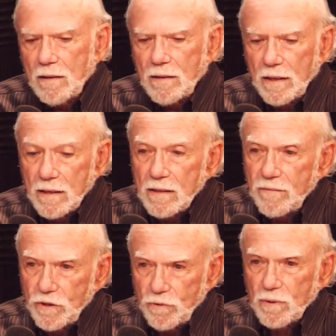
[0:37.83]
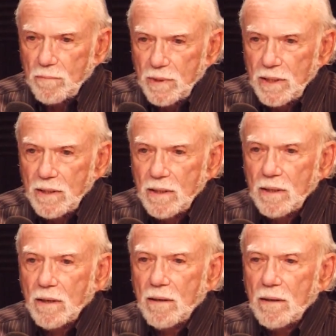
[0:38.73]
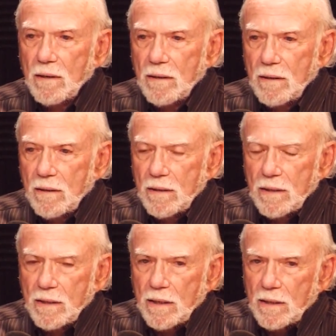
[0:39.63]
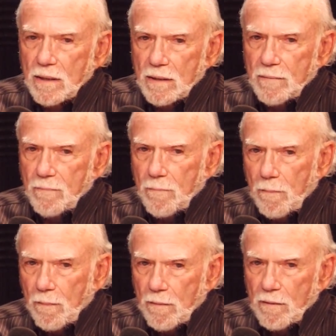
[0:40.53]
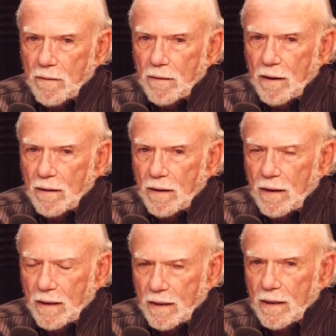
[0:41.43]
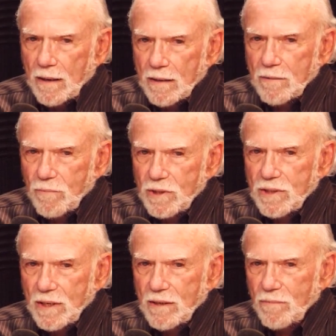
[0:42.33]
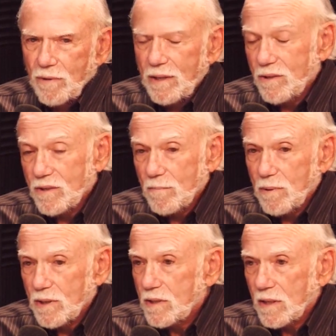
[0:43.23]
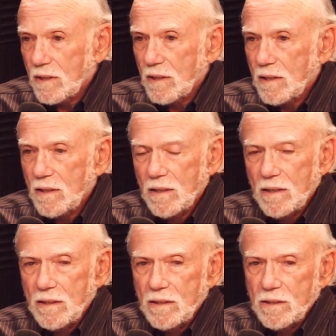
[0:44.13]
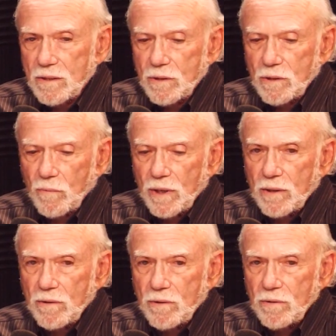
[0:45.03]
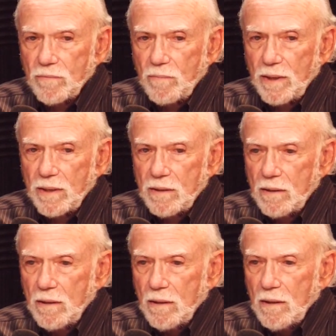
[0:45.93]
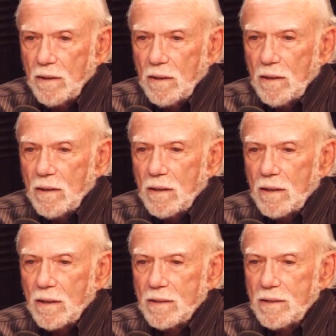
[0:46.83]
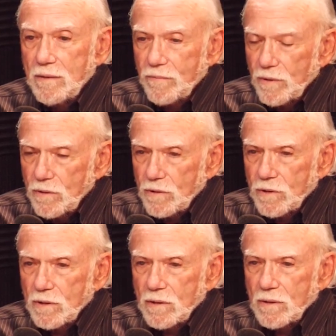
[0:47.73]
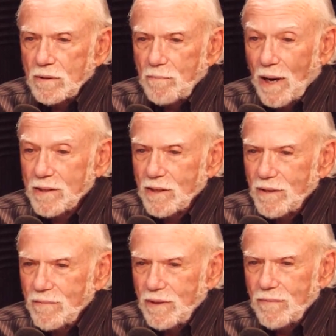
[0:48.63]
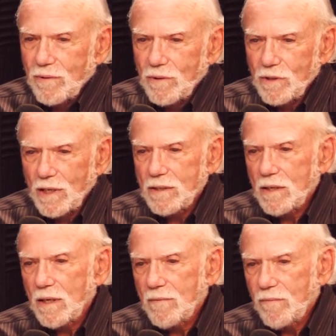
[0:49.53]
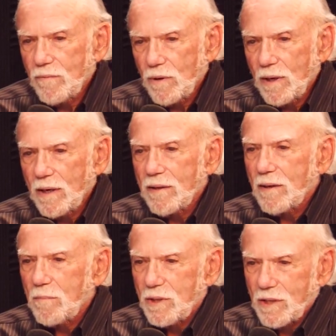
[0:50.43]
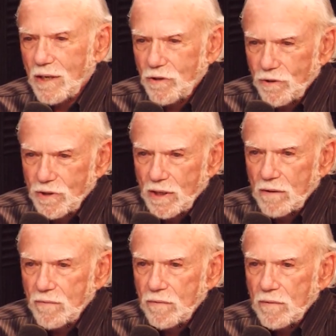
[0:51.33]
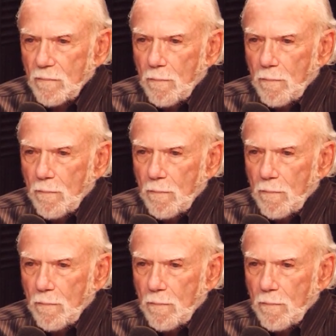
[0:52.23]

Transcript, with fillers: the individual meaning, uh, I, I would say it rather simplistically, is whether you've made a difference, a positive difference, I'd say, for anything besides yourself.